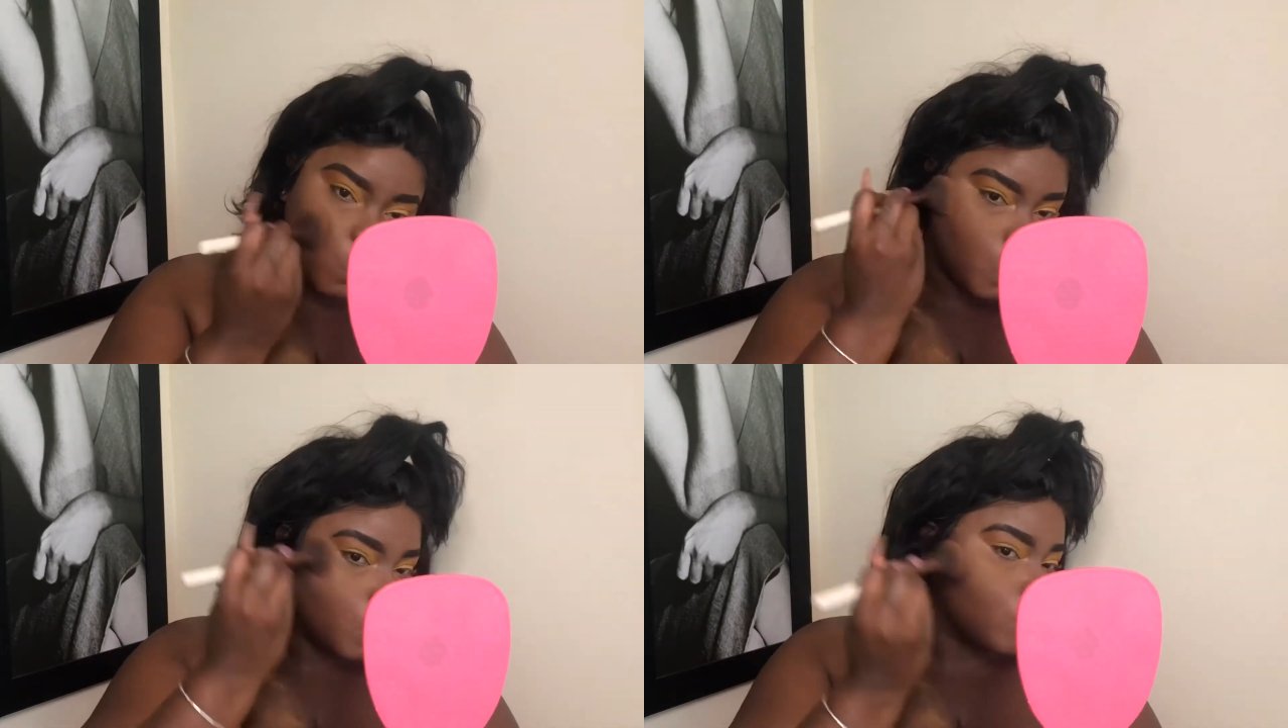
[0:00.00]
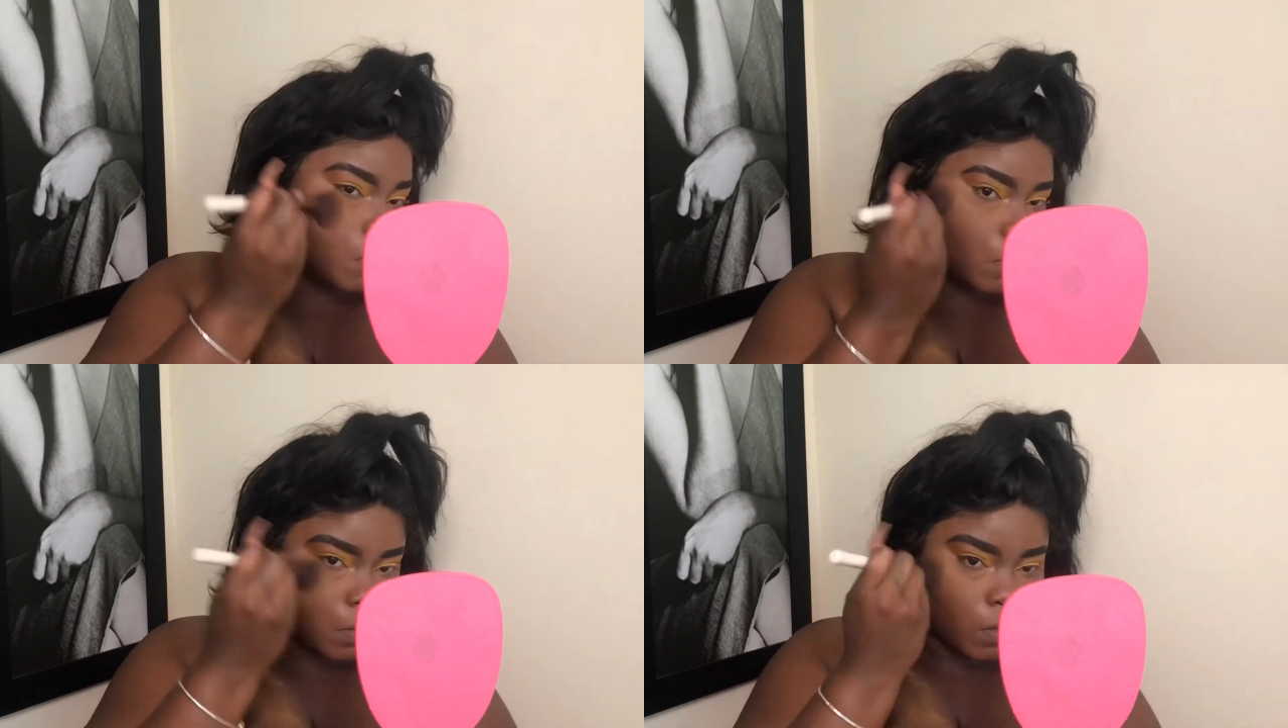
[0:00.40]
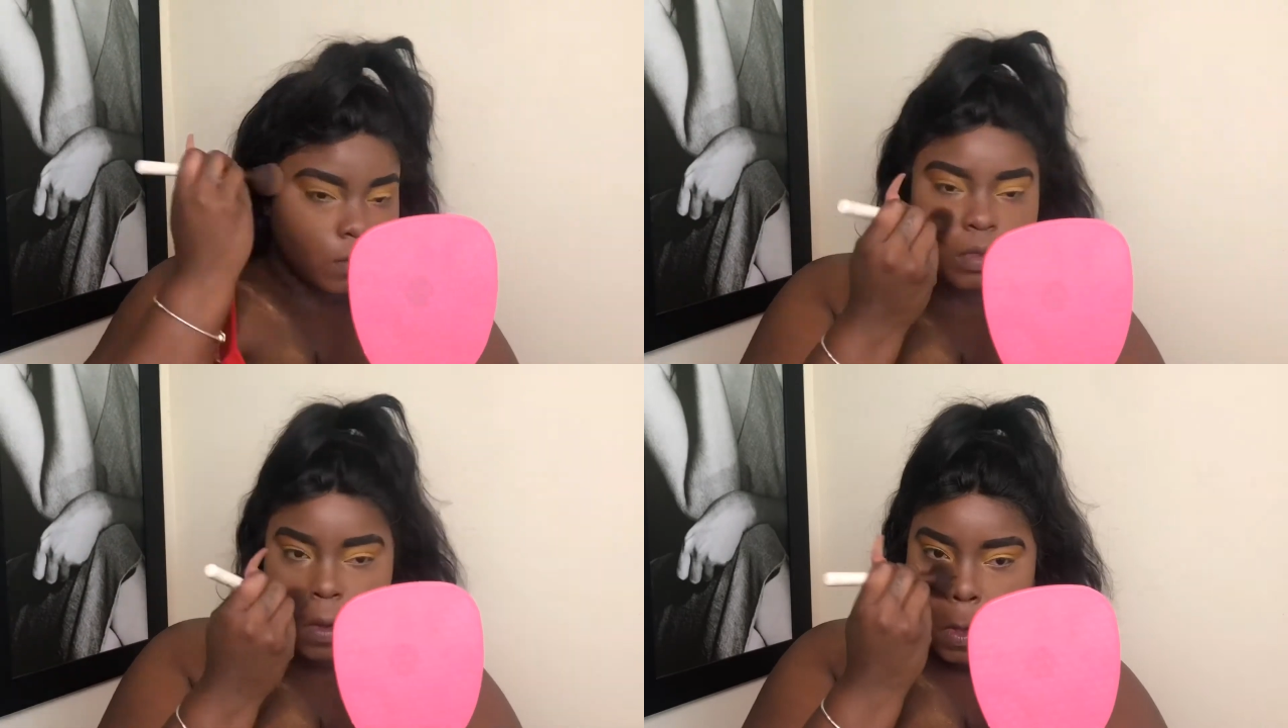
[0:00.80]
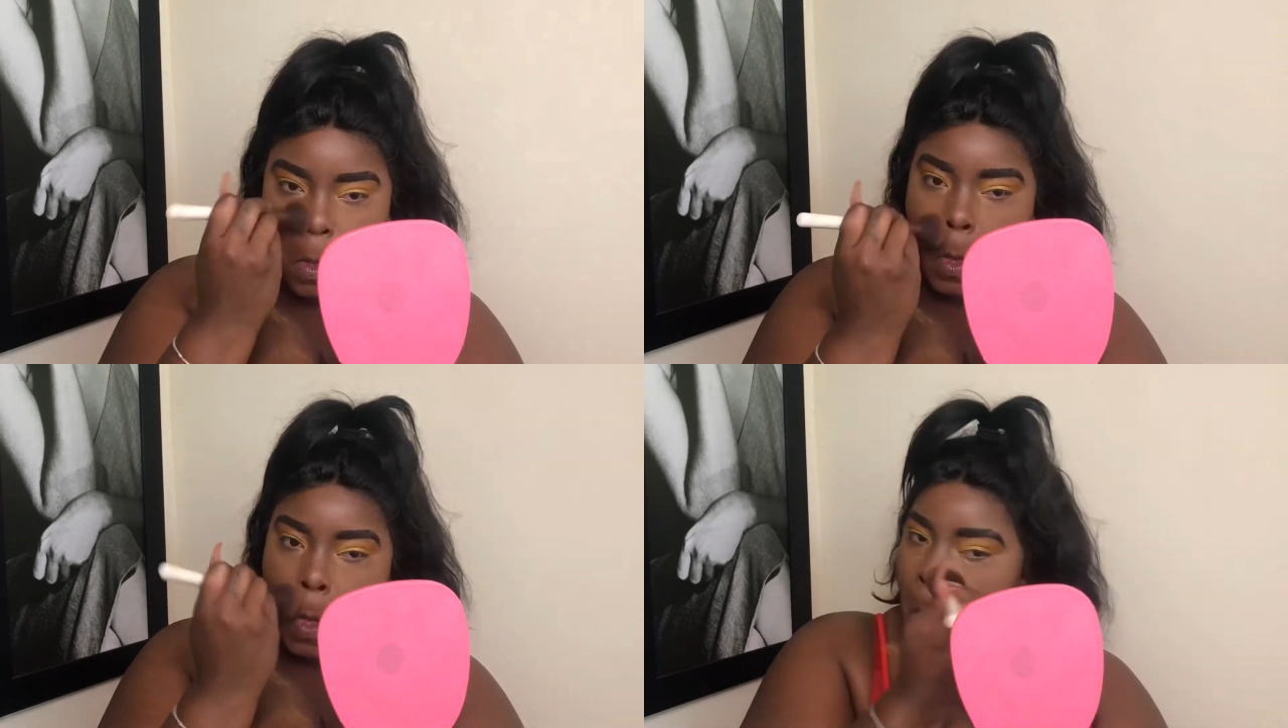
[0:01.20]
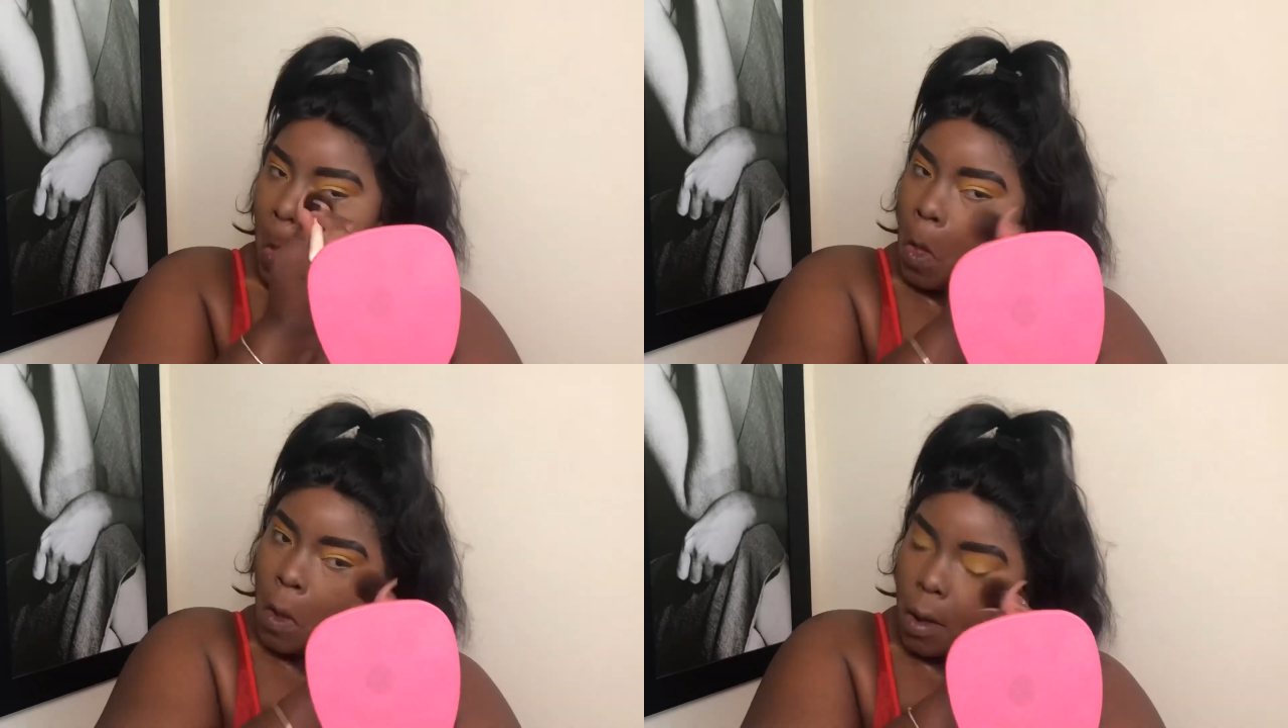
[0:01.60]
It brings me
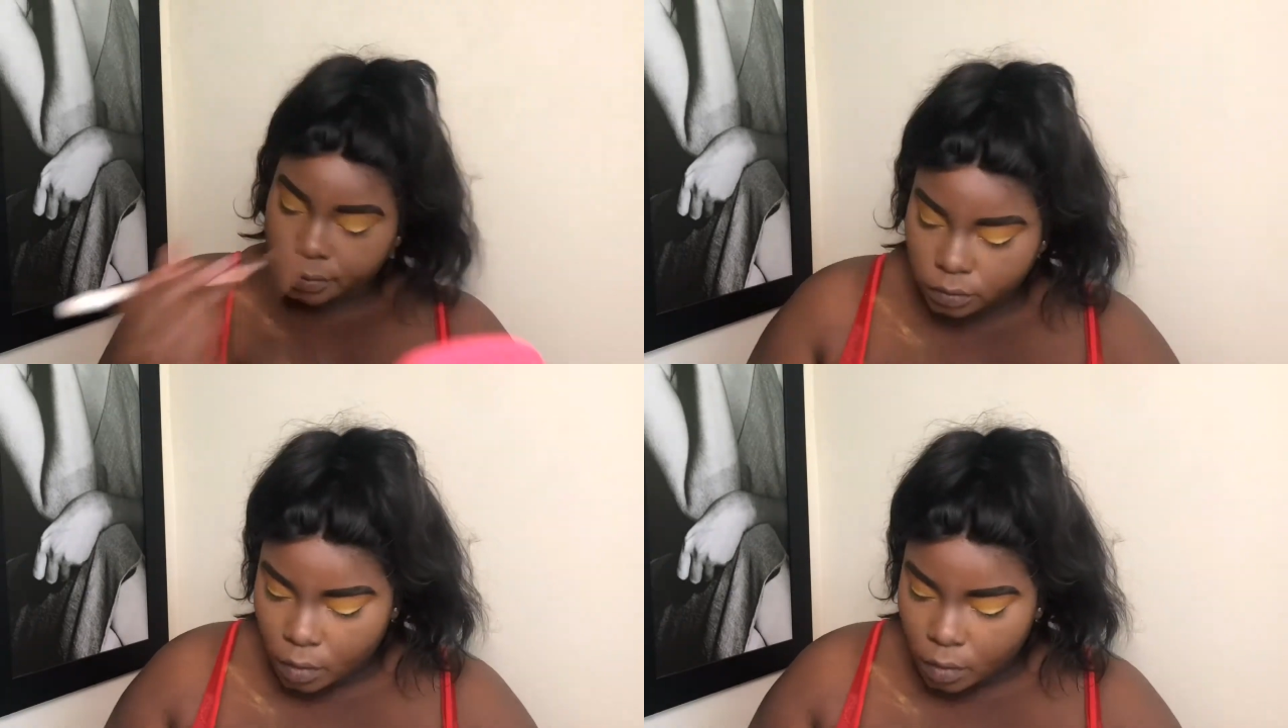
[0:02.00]
much joy